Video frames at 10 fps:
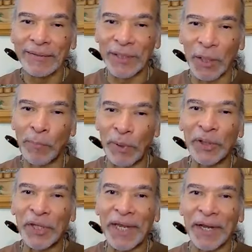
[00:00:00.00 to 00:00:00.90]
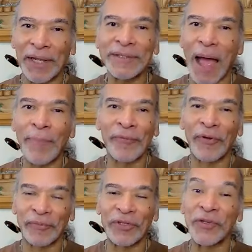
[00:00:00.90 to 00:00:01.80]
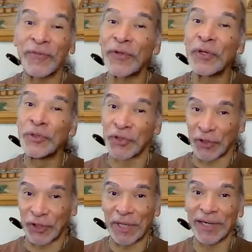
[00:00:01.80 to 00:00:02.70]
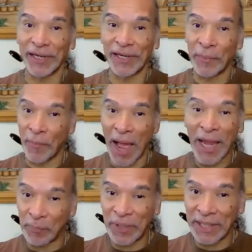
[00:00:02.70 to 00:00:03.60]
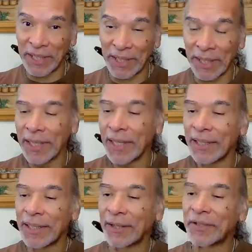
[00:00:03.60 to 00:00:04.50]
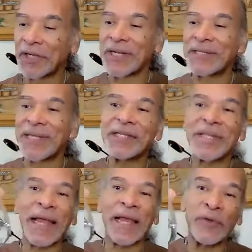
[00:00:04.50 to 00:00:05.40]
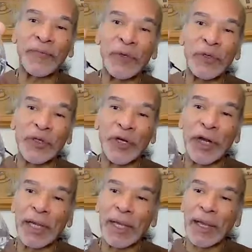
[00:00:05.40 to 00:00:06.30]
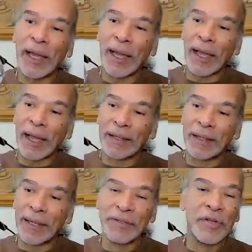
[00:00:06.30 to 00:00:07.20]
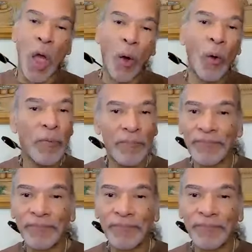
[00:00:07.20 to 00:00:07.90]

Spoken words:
they're building it on top of a diffuser, in my opinion. Now, does it taste like a diffuser? No,